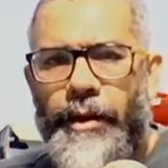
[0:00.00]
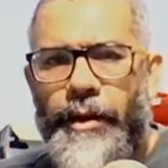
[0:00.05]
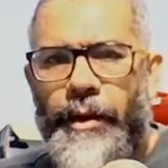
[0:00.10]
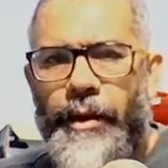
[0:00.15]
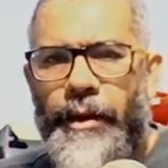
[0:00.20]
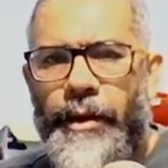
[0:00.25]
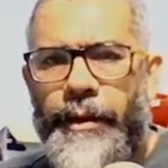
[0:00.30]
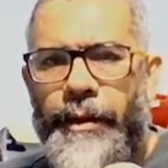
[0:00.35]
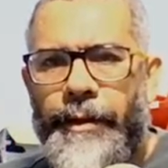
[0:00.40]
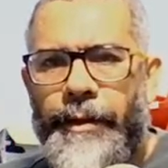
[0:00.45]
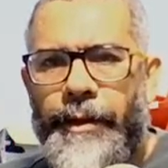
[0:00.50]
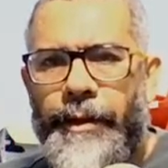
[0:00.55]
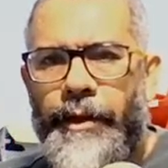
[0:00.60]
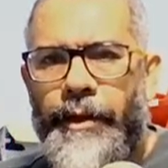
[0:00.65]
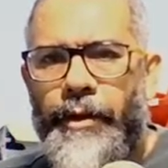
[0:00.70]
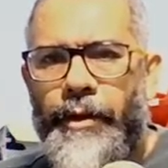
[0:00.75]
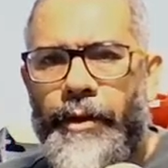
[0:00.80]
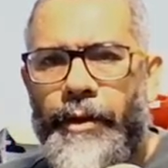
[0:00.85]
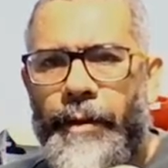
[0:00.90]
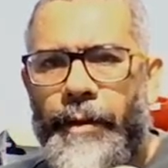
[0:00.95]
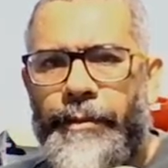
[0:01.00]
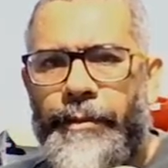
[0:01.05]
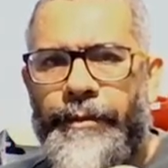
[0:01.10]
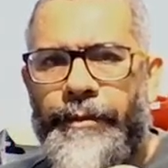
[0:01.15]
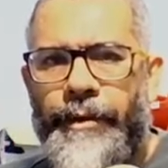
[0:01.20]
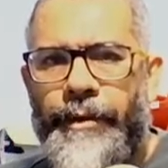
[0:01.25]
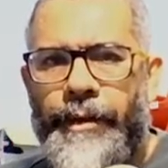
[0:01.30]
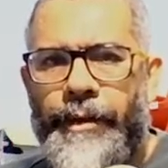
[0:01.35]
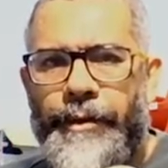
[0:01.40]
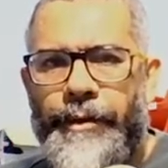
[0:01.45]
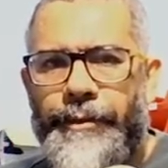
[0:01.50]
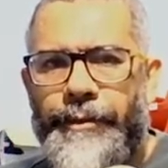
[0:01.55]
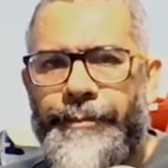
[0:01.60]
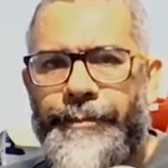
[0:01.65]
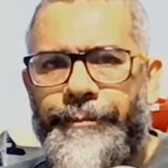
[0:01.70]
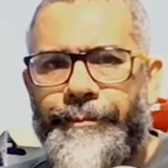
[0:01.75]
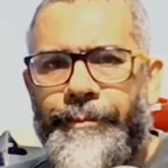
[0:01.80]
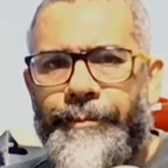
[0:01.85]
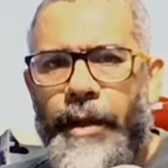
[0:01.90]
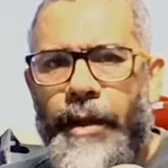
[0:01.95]
in your amplifier.
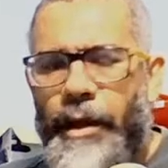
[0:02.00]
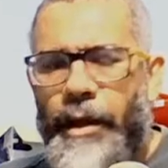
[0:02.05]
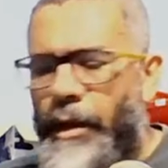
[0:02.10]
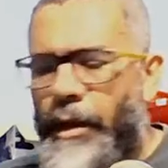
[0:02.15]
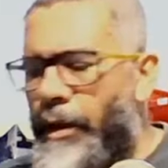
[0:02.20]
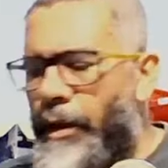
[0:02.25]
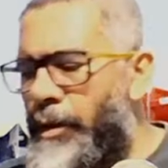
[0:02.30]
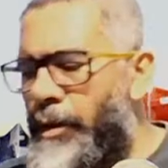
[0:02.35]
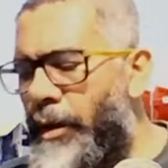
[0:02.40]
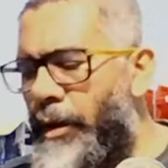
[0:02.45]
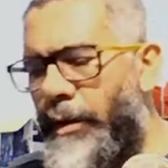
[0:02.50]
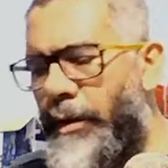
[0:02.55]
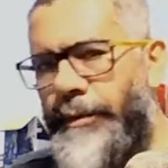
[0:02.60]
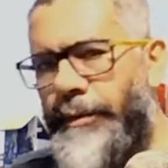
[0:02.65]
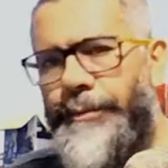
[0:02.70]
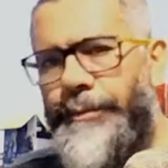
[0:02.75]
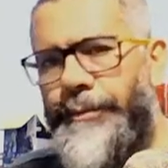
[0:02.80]
So